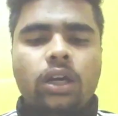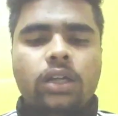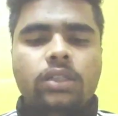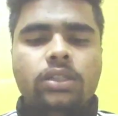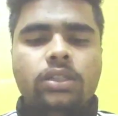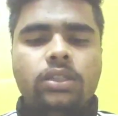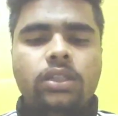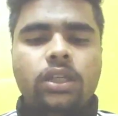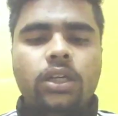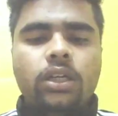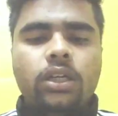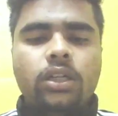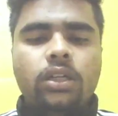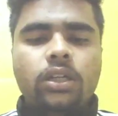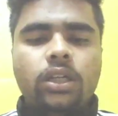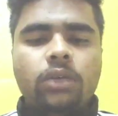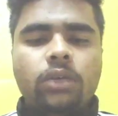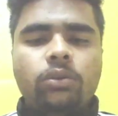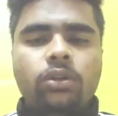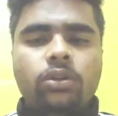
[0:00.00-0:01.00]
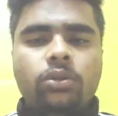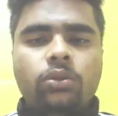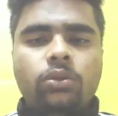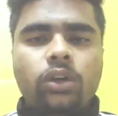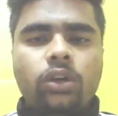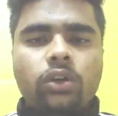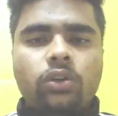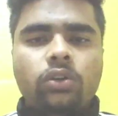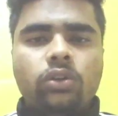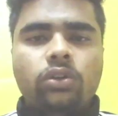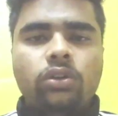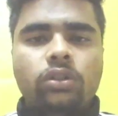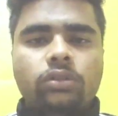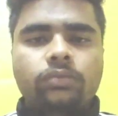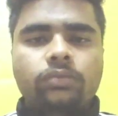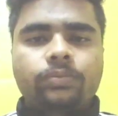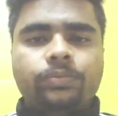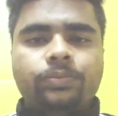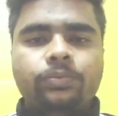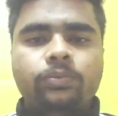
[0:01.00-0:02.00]
are said never to occur.
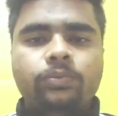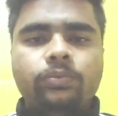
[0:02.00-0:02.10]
